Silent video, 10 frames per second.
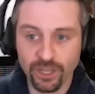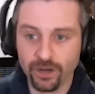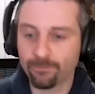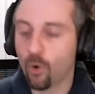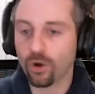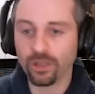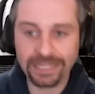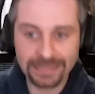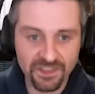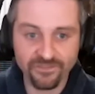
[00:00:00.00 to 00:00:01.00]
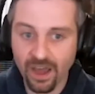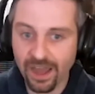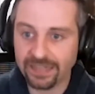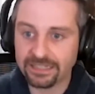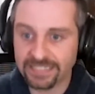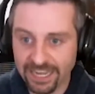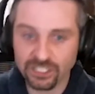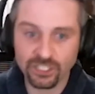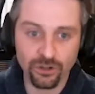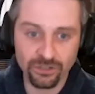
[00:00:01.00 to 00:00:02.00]
They are poorly lithified
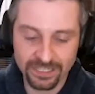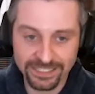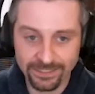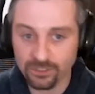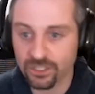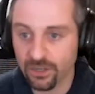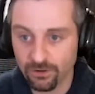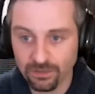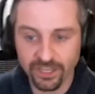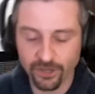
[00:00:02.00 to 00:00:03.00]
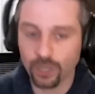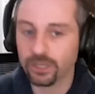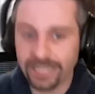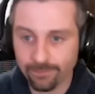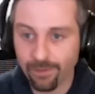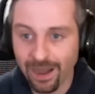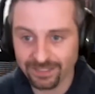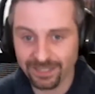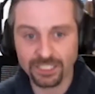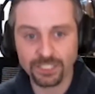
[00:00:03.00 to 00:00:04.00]
sandstones and siltstones. They're clay
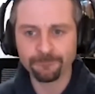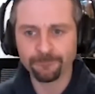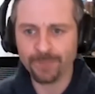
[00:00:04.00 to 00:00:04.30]
deposits.